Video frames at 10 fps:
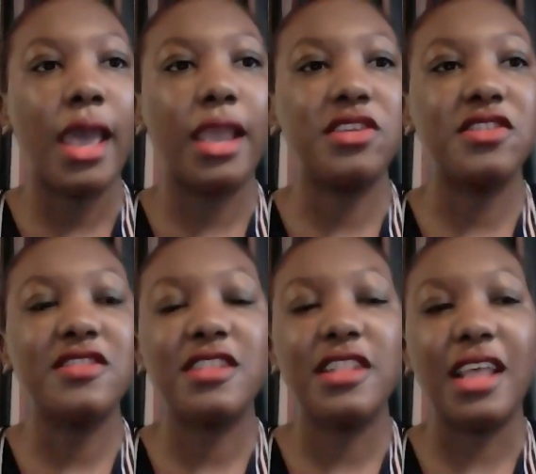And
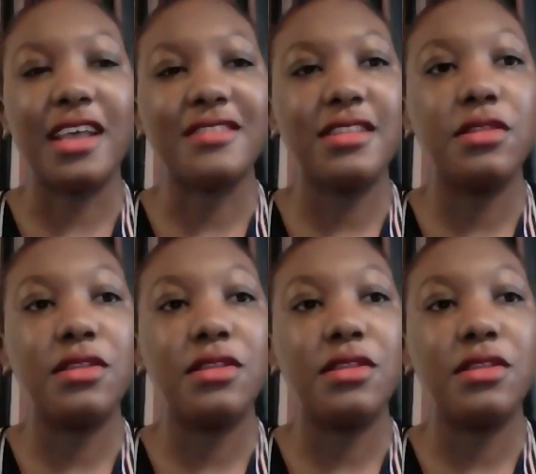just lastly, the
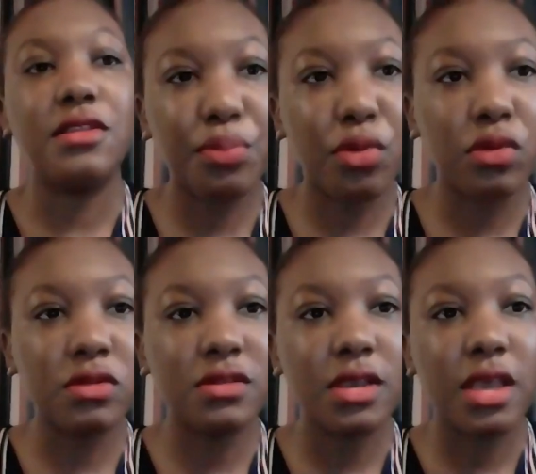
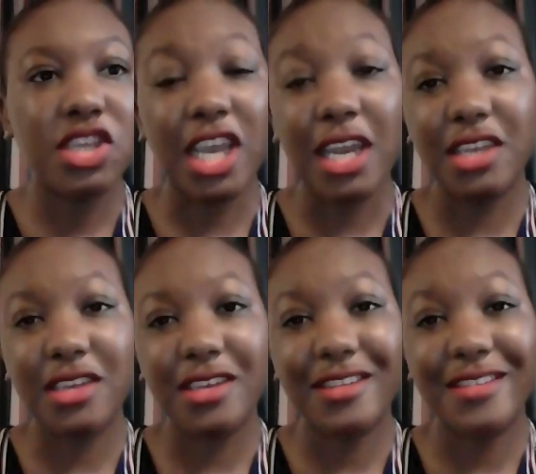principled
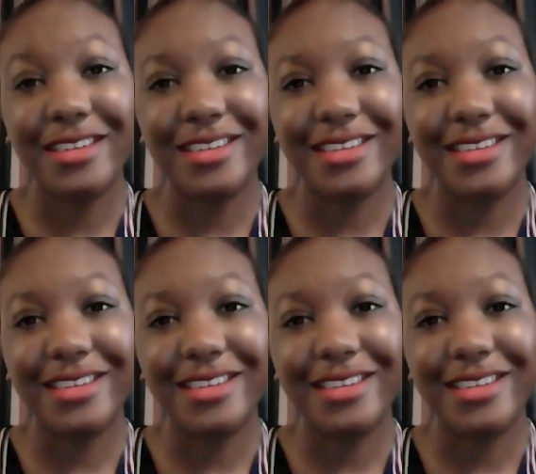challenges in
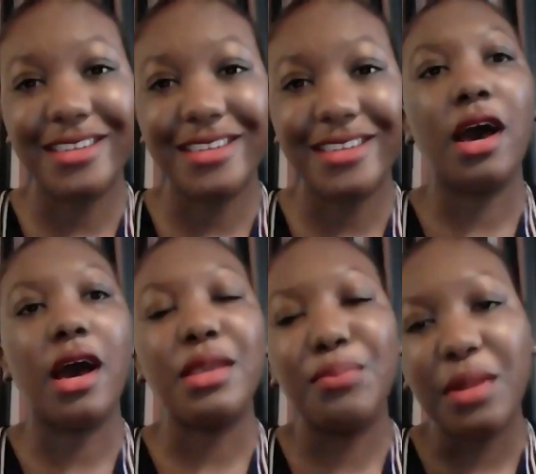designing,
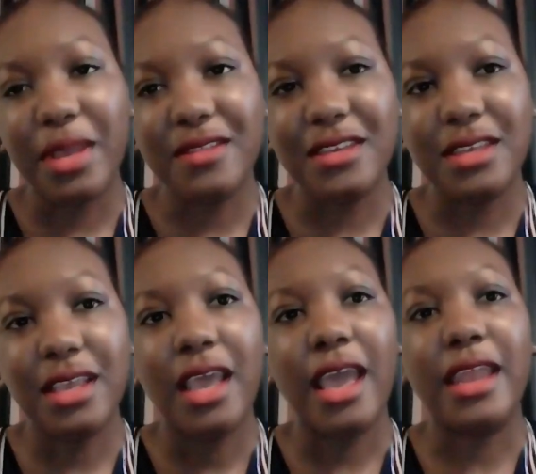implementing,
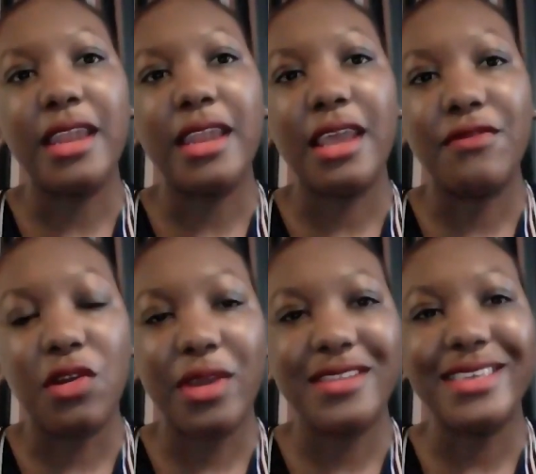and
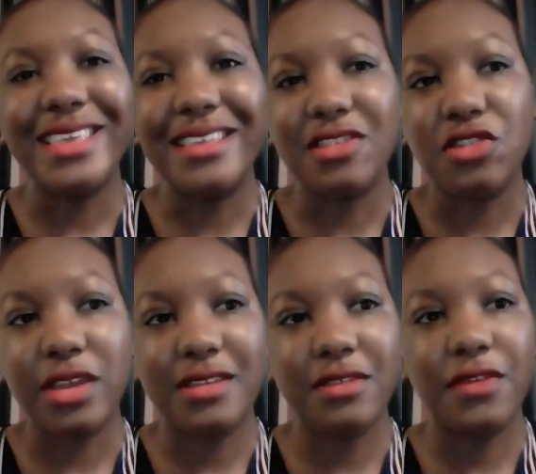evaluating
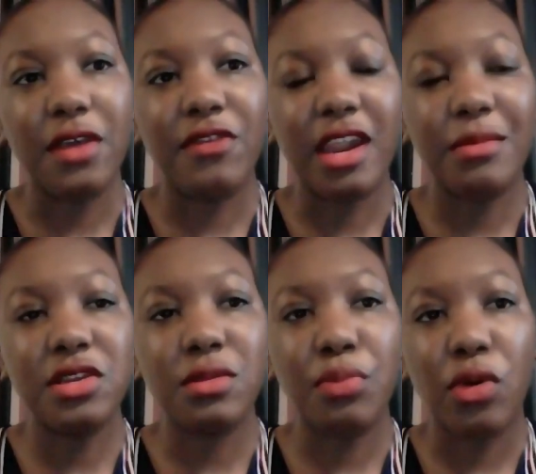integrative
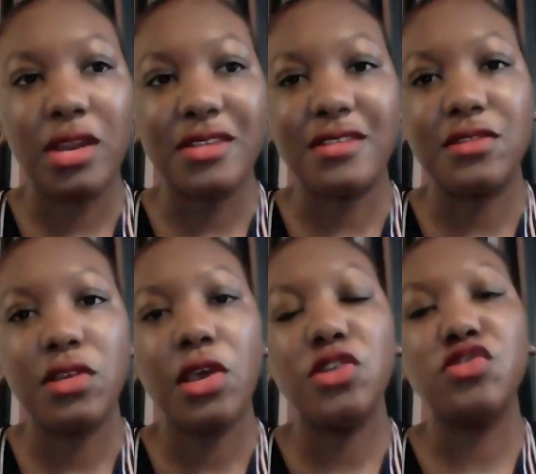environmental policies
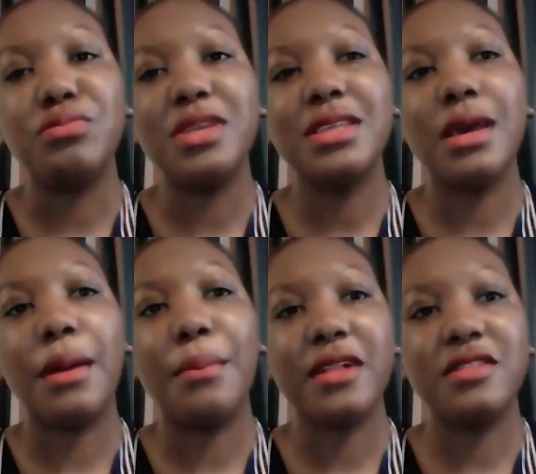to meet
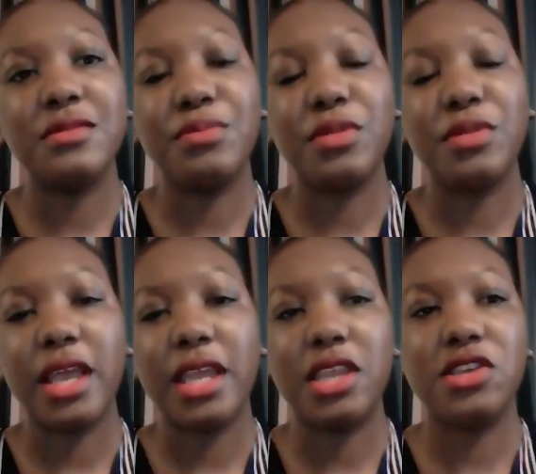multiple
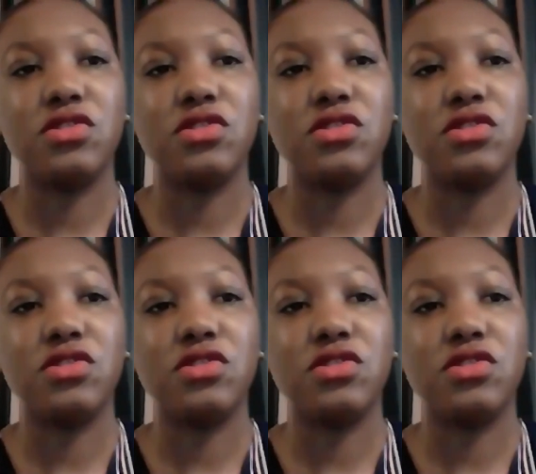energy domains.